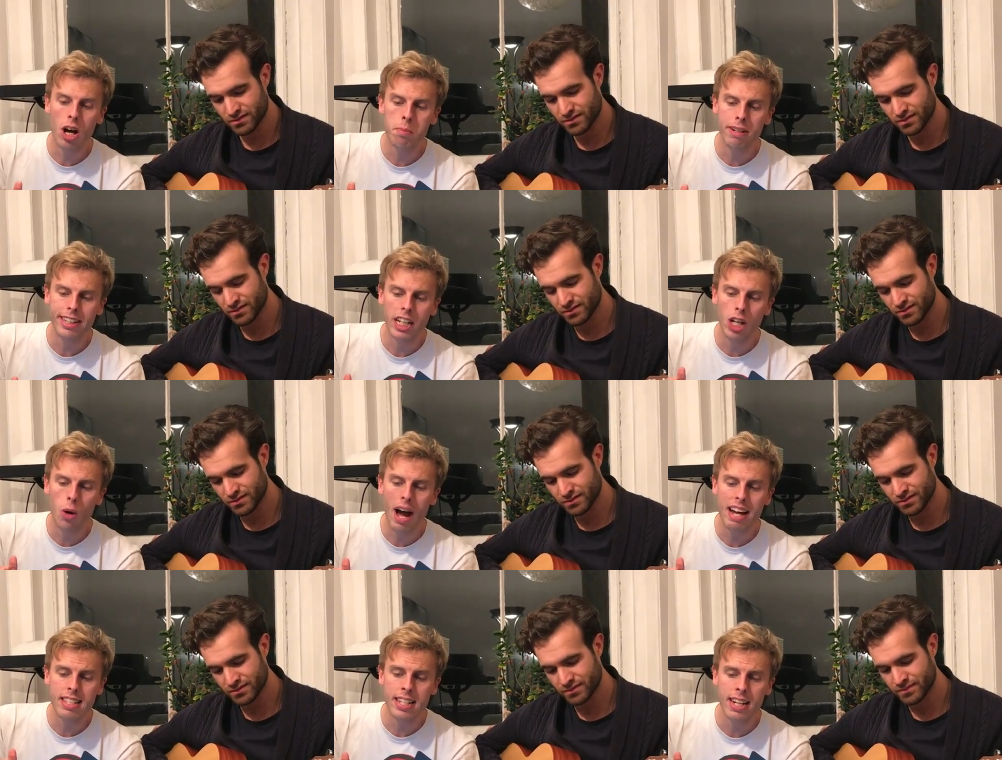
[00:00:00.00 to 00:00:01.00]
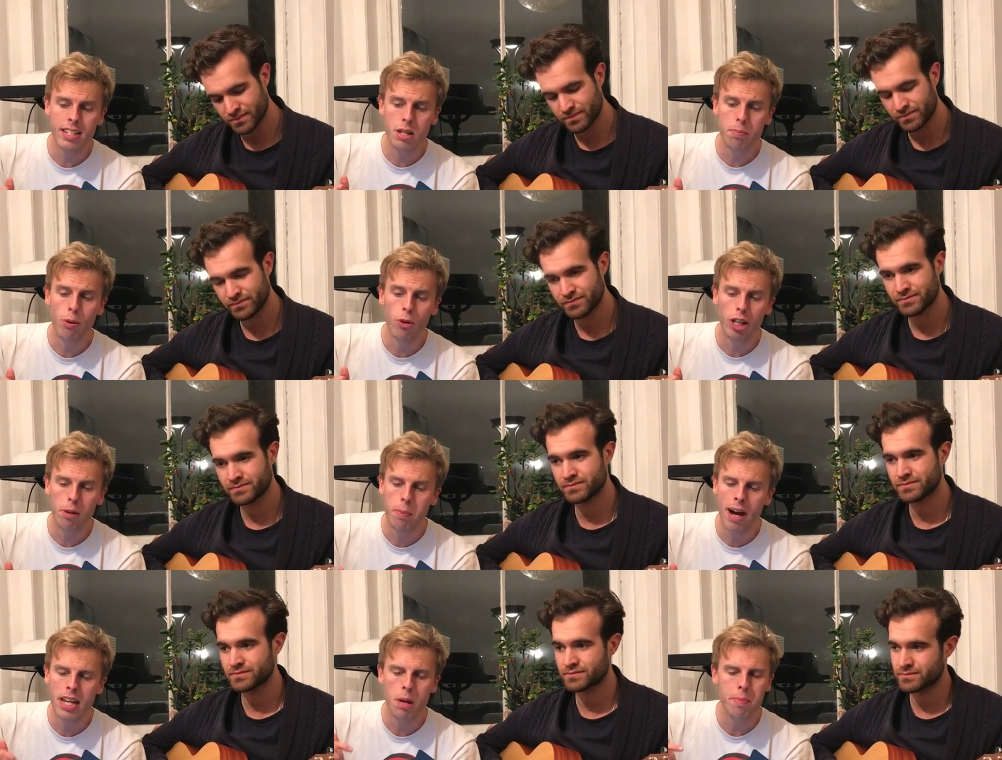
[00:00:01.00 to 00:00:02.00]
Speaker 1: armadillo acting as a
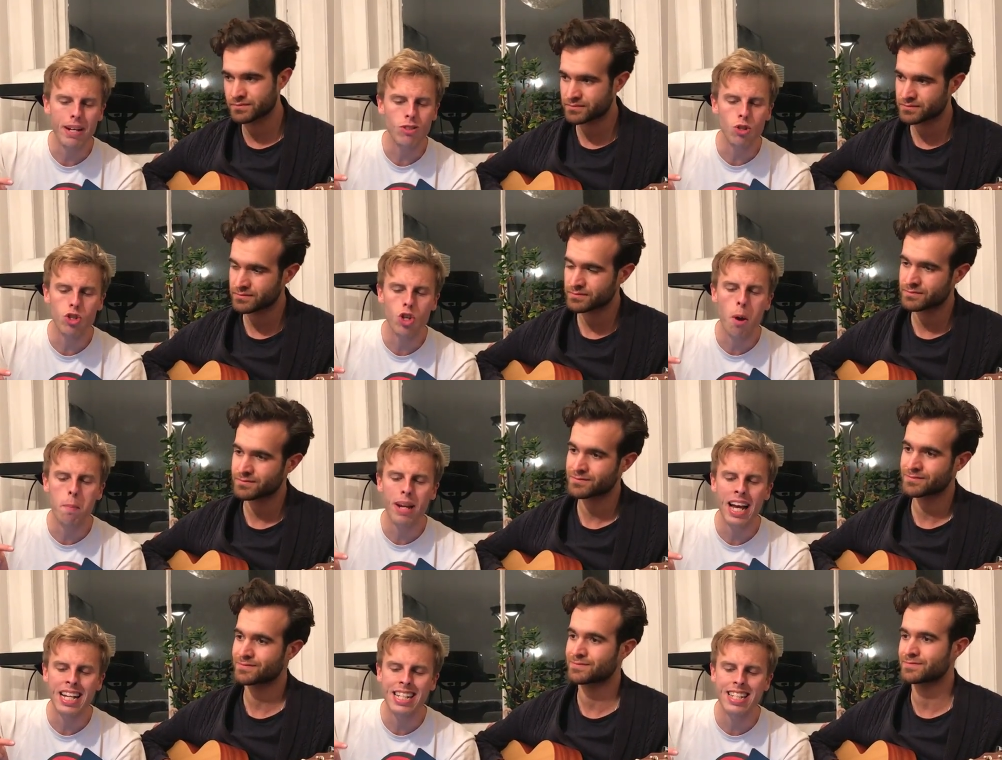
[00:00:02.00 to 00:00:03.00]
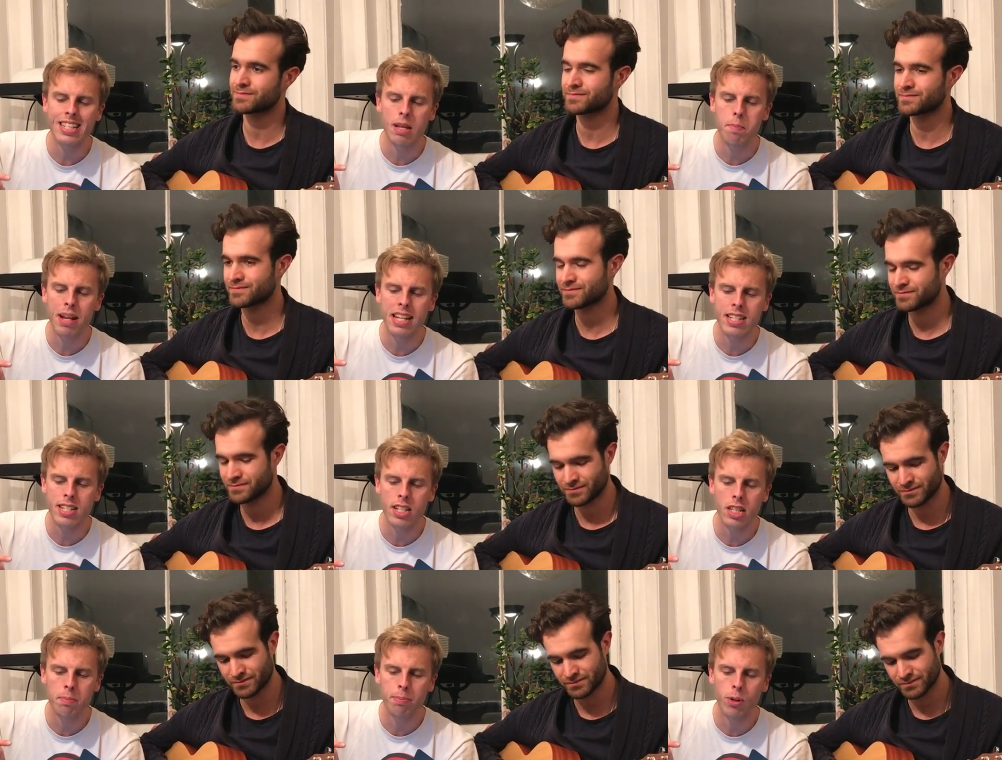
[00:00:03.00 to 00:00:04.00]
porcupine, a beetle so bland that it blends into
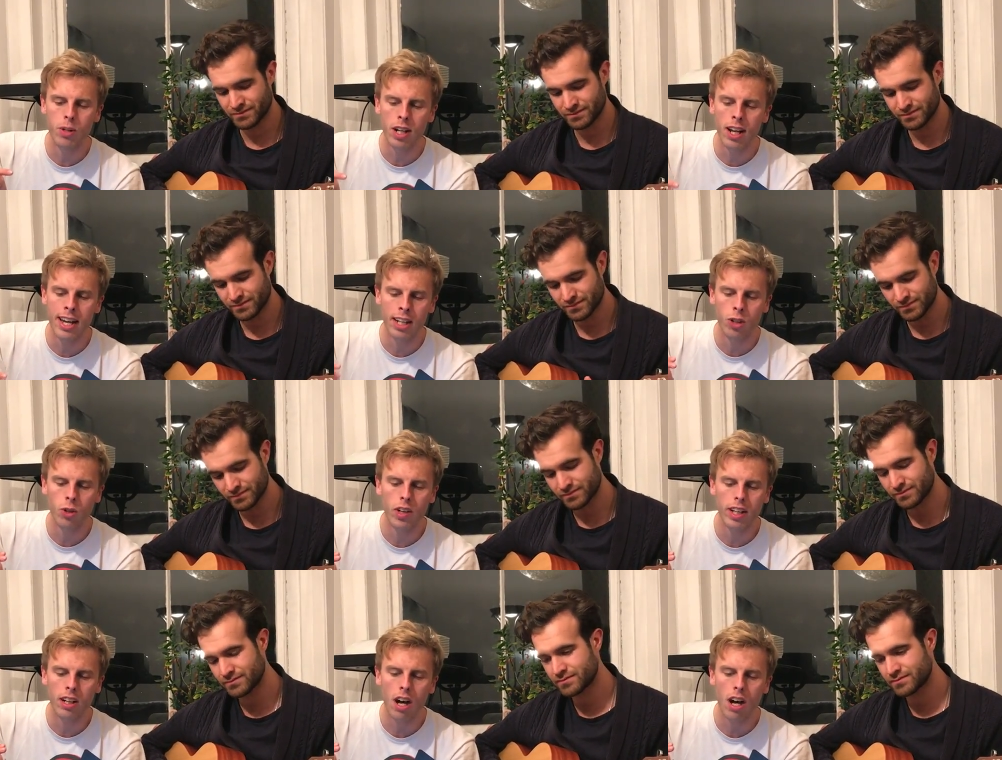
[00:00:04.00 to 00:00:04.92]
the borderline, a koi